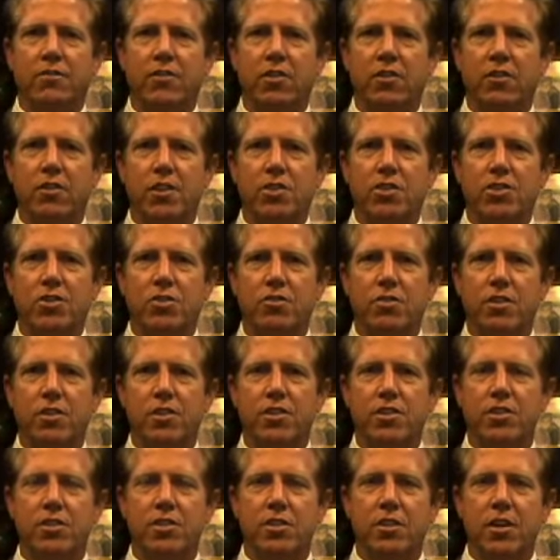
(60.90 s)
of your
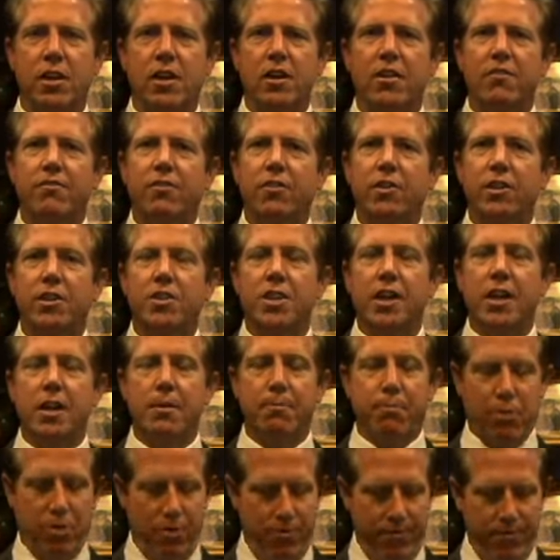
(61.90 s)
injuries. For
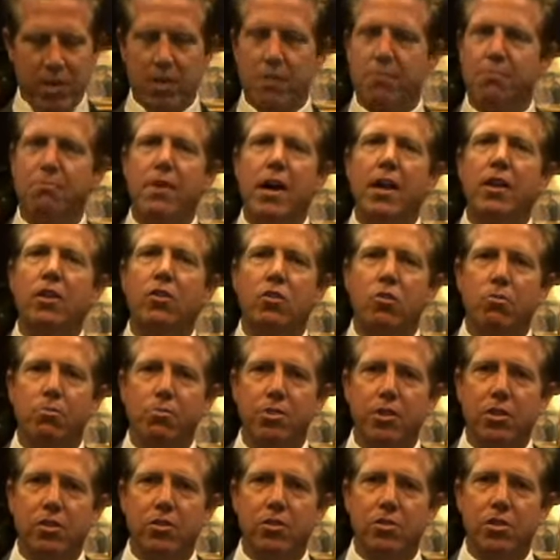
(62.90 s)
example, medical
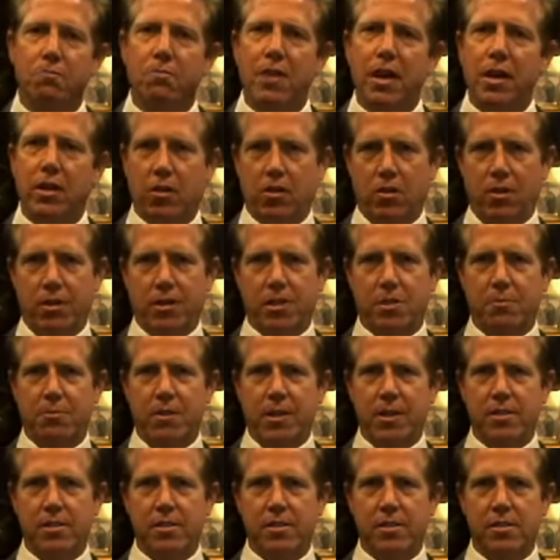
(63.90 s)
bills and medical
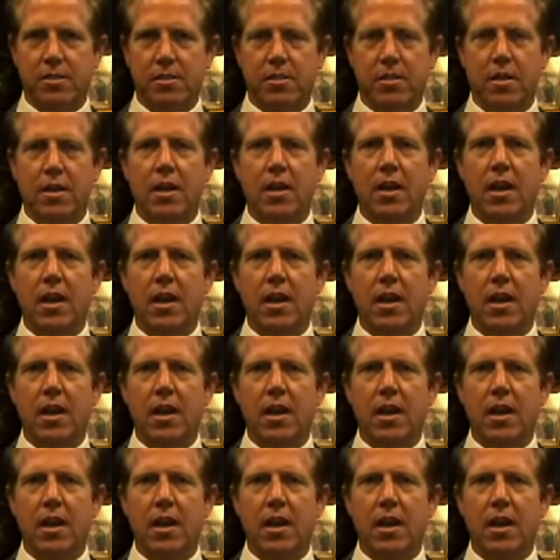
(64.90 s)
expenses,